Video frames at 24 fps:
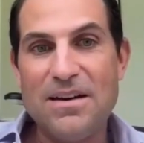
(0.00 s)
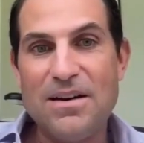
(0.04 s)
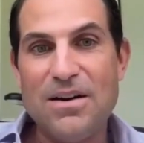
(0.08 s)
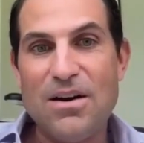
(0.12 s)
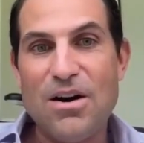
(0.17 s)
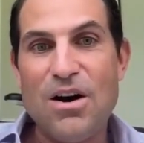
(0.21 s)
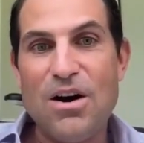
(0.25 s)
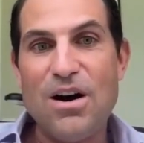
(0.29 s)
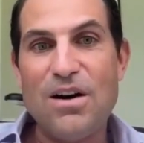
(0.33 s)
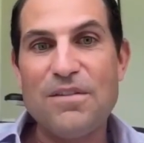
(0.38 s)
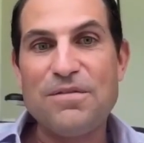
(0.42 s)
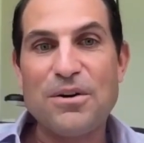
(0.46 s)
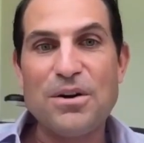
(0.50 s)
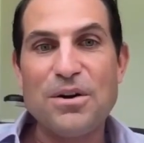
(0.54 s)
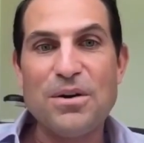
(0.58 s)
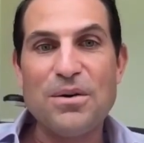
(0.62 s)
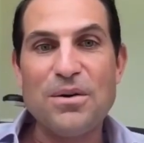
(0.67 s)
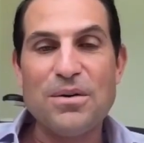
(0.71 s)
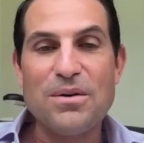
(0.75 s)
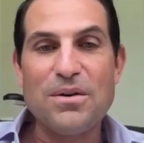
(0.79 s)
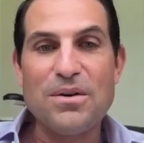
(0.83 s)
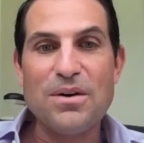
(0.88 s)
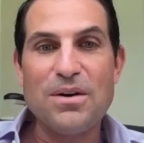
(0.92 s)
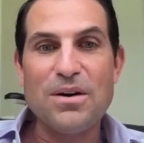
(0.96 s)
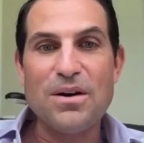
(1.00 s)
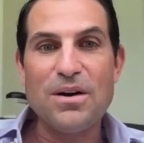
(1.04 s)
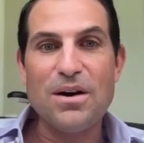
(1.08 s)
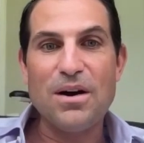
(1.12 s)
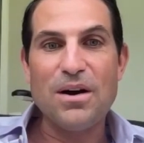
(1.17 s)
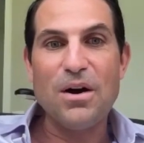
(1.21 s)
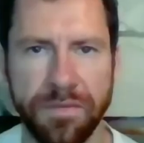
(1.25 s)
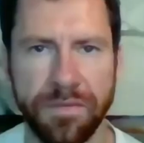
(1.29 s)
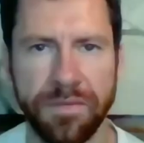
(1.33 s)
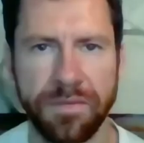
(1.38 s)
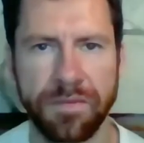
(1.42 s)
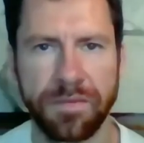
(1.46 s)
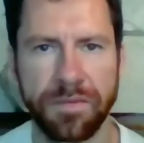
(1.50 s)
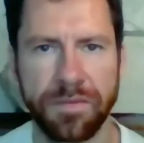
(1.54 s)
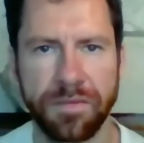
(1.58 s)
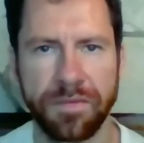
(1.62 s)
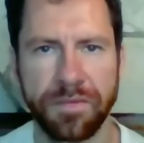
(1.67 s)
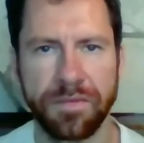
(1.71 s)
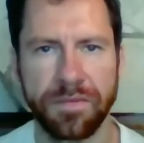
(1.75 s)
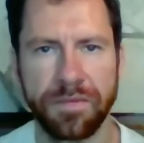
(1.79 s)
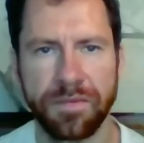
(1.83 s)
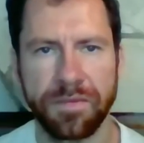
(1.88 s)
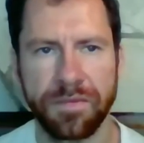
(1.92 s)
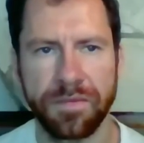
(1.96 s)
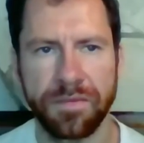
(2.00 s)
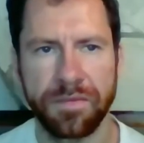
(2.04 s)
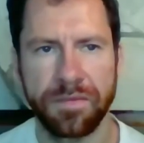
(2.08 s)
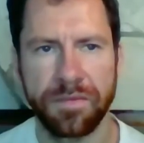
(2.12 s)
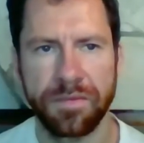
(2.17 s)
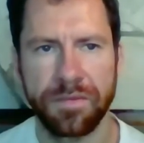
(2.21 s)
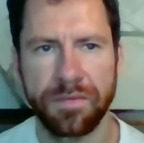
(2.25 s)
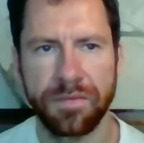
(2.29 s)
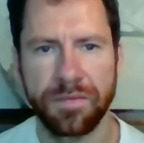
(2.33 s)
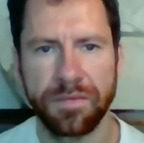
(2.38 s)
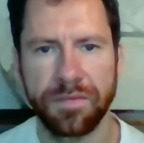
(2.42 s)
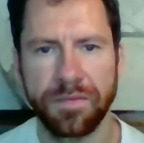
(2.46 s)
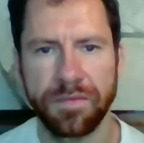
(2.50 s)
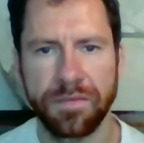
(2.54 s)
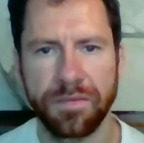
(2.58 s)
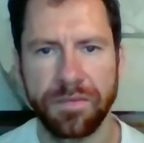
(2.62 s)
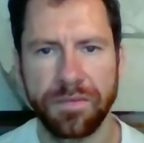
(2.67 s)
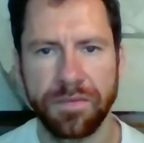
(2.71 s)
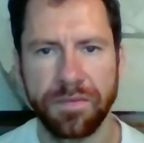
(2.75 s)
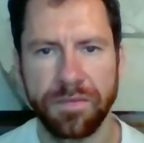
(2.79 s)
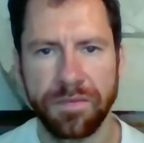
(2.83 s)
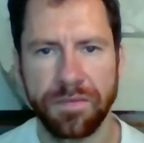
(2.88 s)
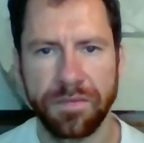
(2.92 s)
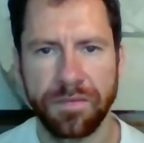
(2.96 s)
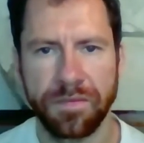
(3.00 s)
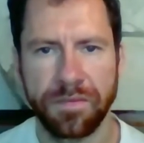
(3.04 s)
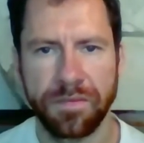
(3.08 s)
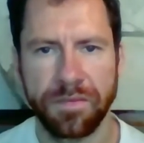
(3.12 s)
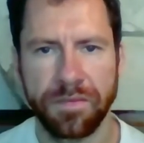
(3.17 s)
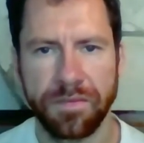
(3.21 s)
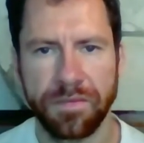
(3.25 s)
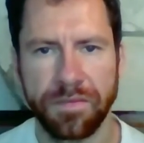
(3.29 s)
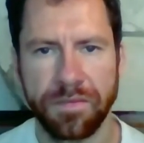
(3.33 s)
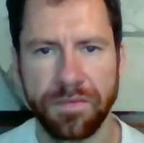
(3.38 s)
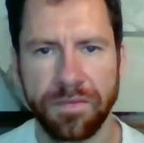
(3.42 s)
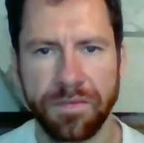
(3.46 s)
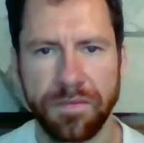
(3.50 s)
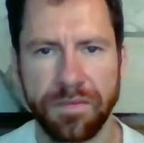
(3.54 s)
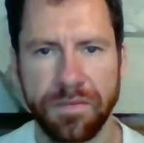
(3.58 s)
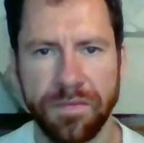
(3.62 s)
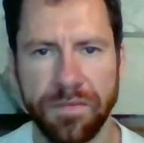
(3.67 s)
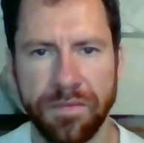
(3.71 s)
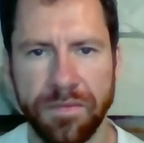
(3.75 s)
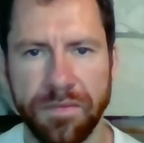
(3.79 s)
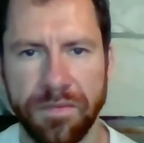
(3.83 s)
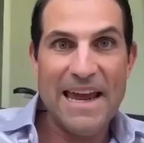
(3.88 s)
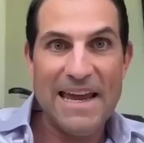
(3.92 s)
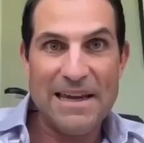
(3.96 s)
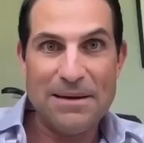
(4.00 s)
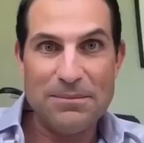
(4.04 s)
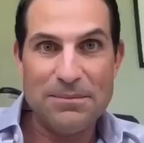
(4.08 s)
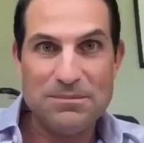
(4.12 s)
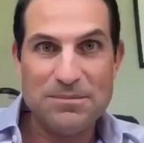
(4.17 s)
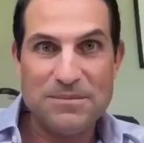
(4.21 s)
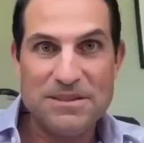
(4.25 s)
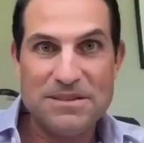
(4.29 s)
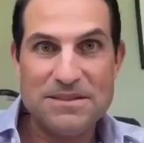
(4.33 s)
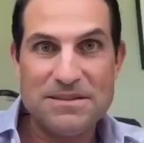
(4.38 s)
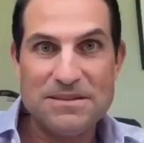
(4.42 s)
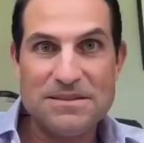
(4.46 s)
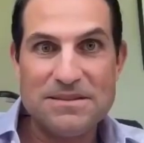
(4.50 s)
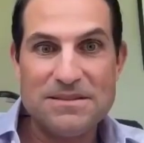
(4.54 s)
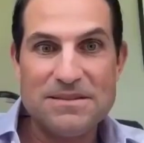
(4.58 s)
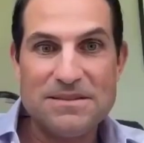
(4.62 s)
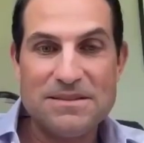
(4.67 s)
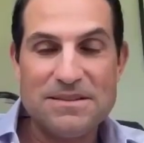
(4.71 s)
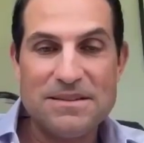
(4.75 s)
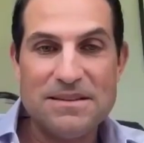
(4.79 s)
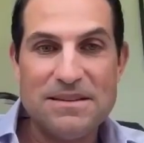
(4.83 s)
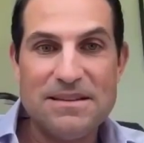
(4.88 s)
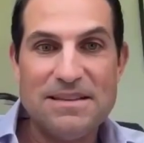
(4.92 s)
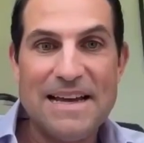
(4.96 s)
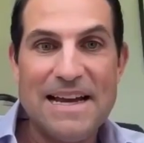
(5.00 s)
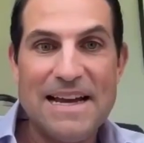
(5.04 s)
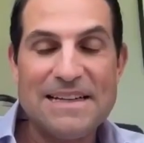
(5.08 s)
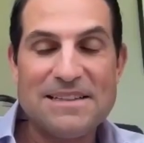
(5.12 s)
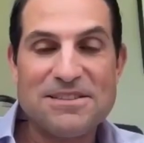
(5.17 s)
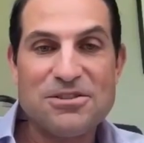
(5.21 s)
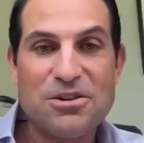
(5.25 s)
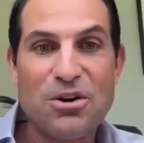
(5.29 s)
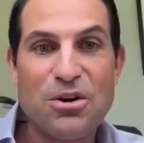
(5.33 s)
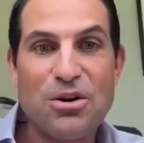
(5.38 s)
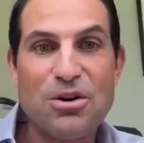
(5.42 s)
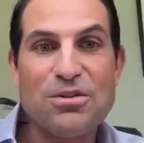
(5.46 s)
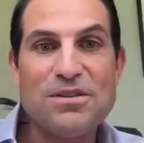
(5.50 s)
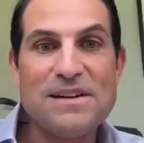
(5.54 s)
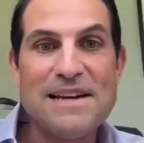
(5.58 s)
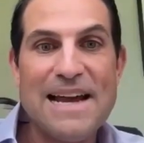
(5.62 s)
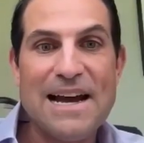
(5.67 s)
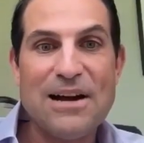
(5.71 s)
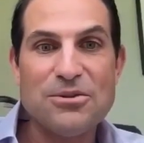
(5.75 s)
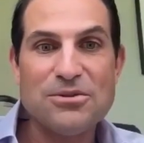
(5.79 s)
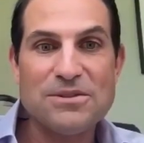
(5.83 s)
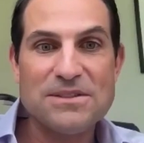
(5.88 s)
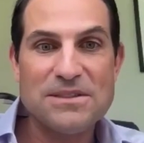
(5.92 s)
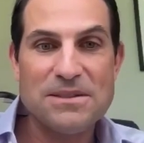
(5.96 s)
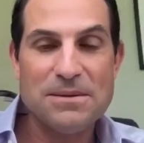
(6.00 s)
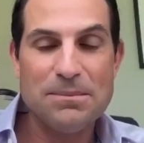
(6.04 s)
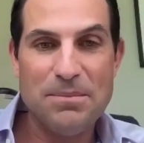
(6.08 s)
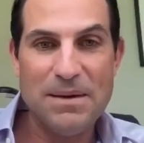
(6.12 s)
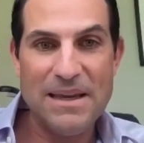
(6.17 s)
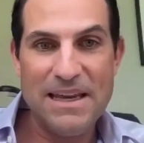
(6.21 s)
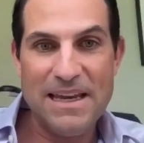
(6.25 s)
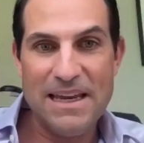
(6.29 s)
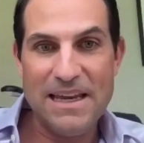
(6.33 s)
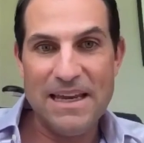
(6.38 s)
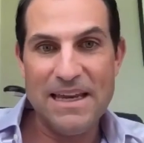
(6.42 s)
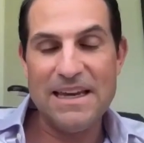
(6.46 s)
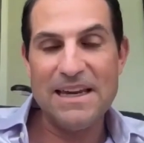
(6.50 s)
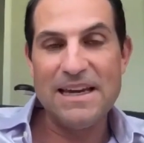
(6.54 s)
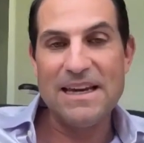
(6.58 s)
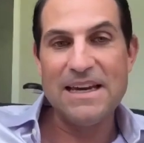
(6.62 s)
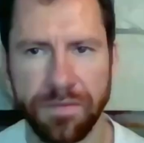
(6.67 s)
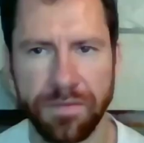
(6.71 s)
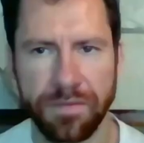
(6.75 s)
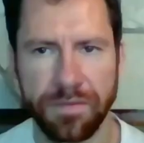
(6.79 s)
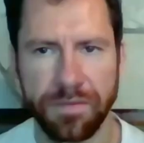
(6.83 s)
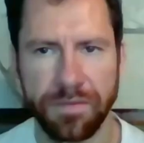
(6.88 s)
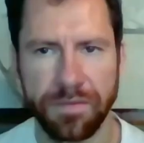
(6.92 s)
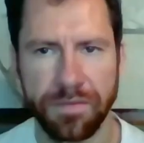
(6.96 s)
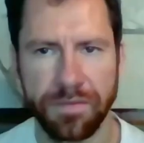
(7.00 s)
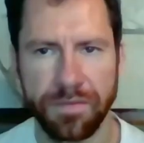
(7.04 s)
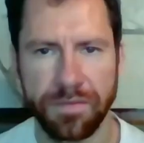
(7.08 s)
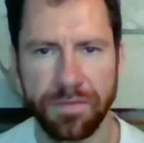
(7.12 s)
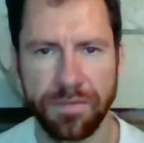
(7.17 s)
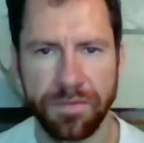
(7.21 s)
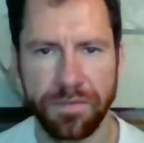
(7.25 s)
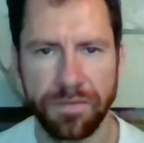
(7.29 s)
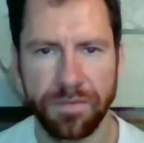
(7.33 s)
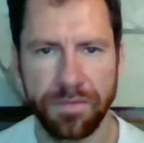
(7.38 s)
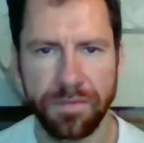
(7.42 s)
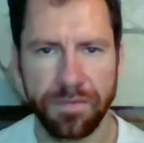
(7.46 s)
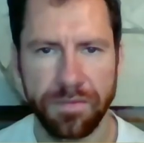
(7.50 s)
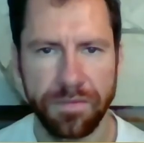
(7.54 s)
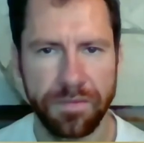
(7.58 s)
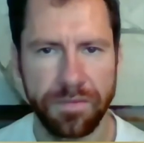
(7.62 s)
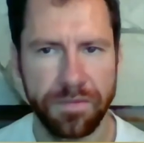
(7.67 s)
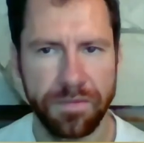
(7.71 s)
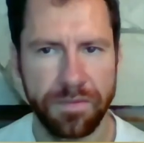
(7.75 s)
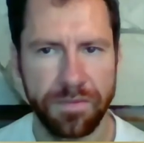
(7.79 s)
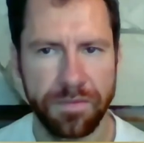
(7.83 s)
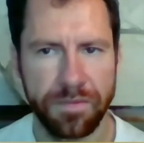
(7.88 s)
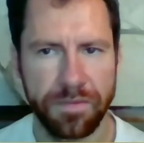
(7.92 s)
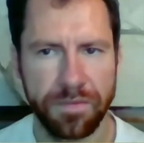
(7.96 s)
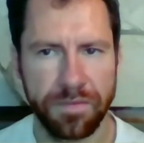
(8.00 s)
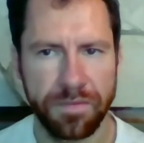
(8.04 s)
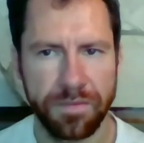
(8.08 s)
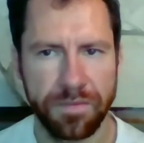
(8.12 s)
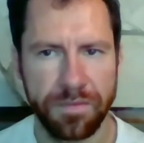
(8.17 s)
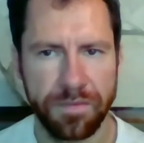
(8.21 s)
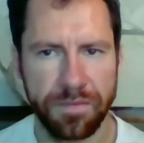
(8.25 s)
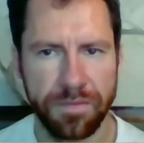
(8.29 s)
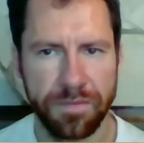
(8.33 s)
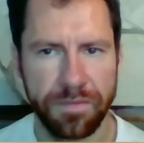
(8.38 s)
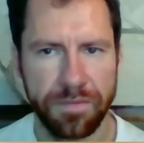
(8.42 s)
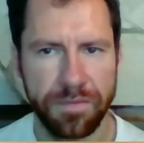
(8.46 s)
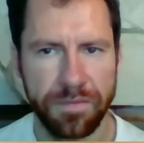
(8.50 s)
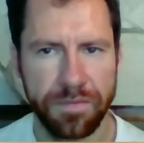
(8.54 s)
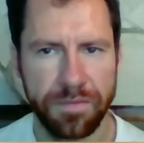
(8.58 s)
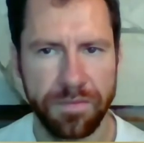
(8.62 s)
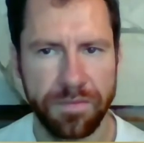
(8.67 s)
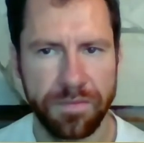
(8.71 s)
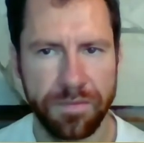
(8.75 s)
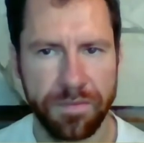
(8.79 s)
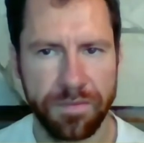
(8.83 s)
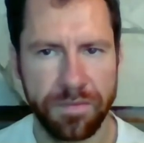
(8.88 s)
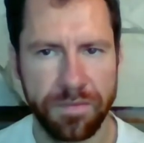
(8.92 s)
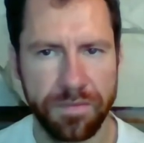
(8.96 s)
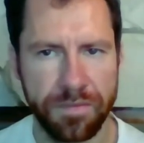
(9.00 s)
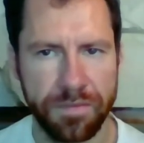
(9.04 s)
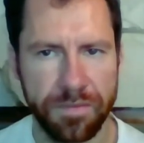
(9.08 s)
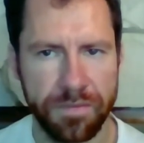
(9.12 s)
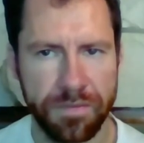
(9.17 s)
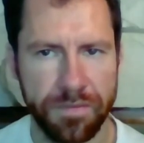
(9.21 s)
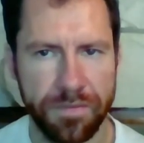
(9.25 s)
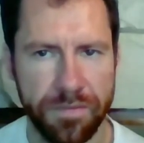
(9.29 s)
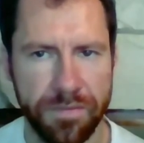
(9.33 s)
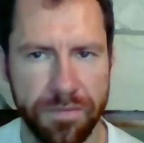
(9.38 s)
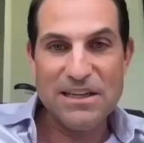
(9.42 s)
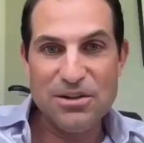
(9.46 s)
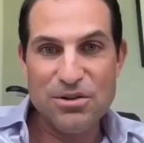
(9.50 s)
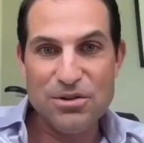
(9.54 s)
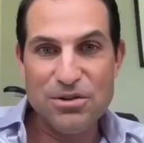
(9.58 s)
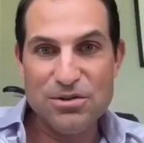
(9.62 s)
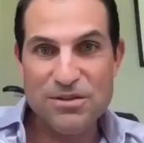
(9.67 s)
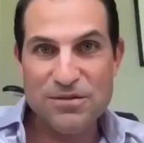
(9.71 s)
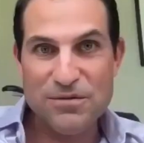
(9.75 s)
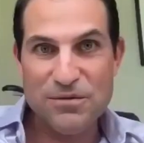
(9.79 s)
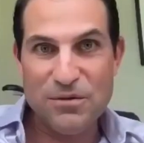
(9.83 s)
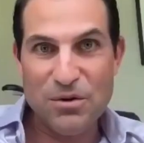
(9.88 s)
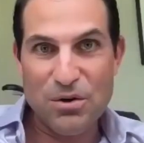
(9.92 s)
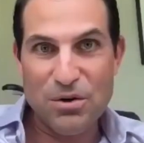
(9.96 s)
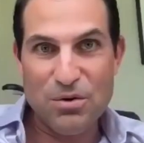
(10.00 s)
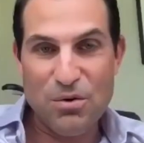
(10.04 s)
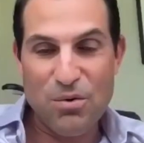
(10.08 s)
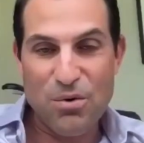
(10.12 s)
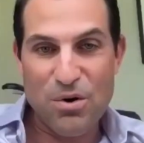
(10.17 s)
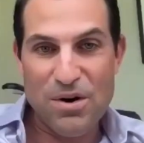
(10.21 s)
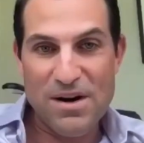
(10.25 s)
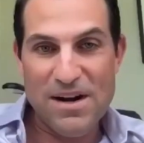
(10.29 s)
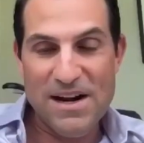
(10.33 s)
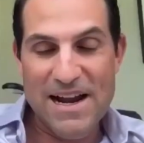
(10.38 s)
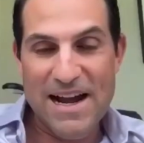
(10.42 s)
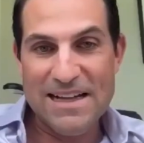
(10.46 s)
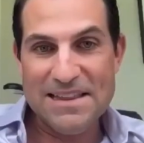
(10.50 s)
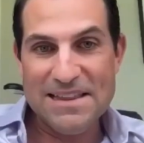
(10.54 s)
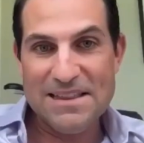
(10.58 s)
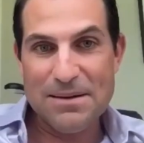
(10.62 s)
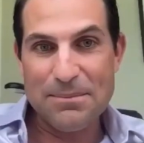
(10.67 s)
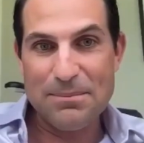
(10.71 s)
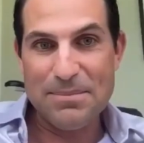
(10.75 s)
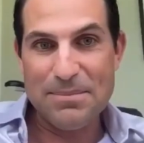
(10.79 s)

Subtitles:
offered a way forward for solving games that turned out to be uh, not especially useful or not the